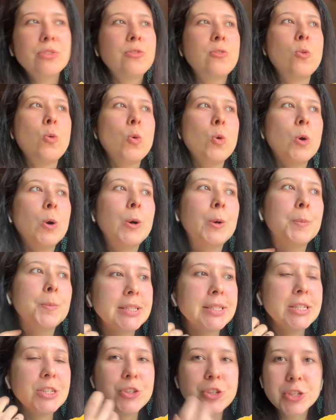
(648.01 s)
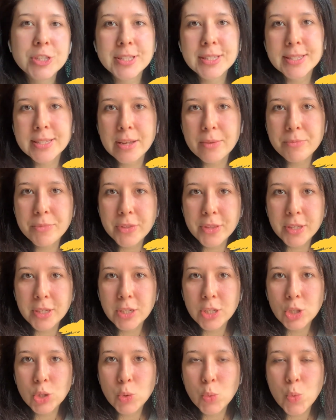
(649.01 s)
for teaching
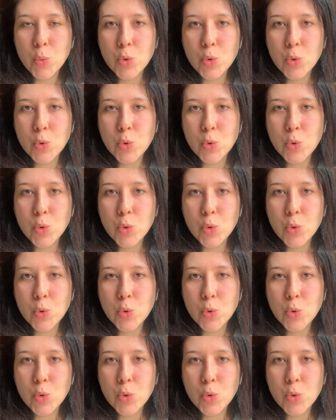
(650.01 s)
something